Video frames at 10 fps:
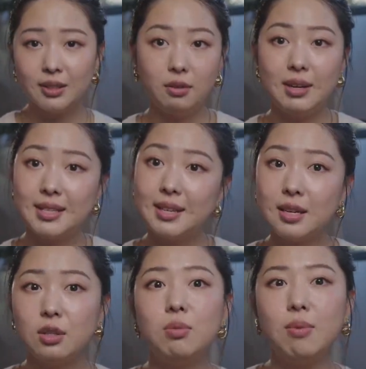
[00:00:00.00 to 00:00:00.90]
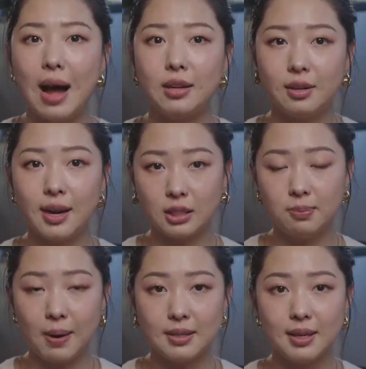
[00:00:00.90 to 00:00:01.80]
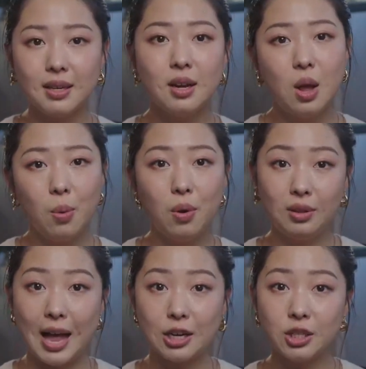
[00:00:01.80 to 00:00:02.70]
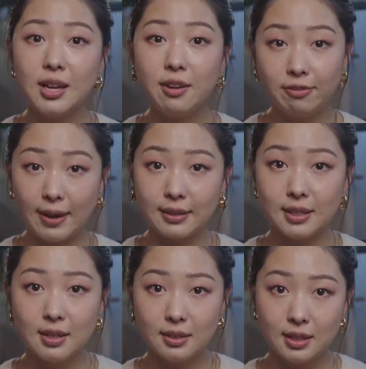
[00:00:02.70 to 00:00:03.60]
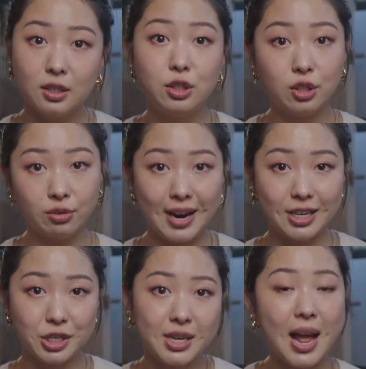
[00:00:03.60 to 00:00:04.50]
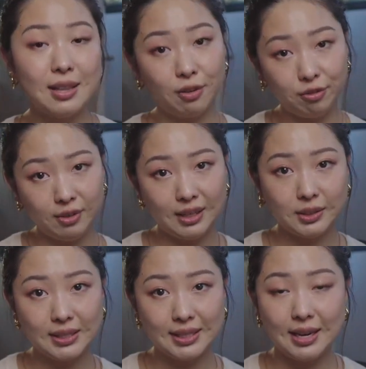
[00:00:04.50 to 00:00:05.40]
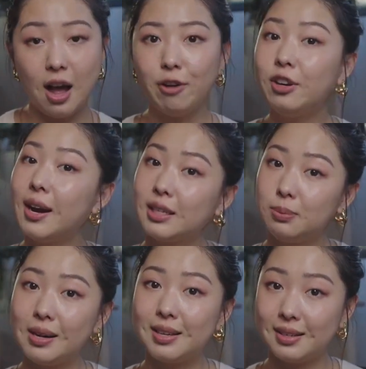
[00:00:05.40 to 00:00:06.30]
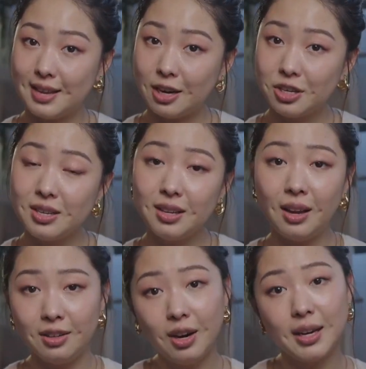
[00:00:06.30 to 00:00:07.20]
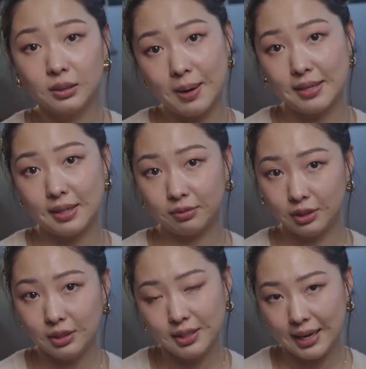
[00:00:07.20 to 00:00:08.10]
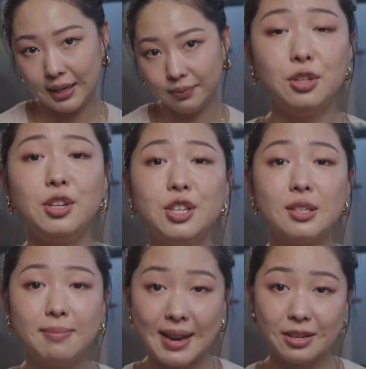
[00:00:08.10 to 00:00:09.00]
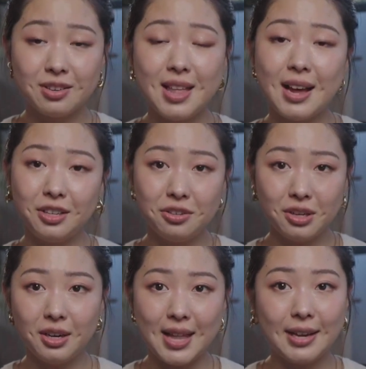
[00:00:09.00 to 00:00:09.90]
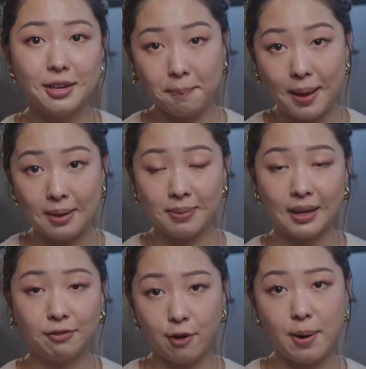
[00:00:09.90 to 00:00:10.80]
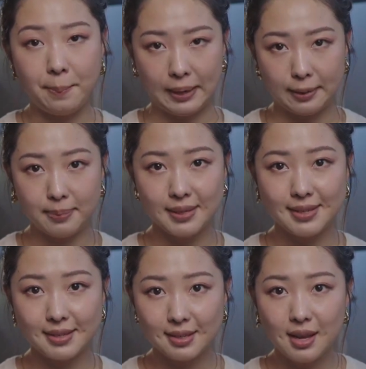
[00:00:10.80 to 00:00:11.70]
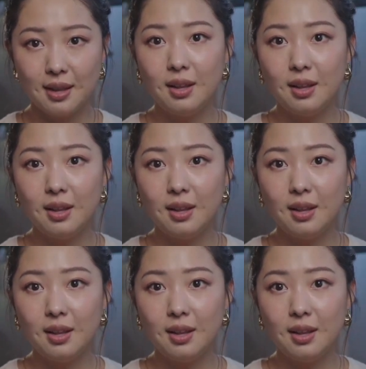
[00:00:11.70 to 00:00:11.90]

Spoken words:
The reason as to why you're expressing will largely affect the duration and the frequency of your expressing sessions and your expressing routine. So just make sure that you know that you're pumping for a purpose.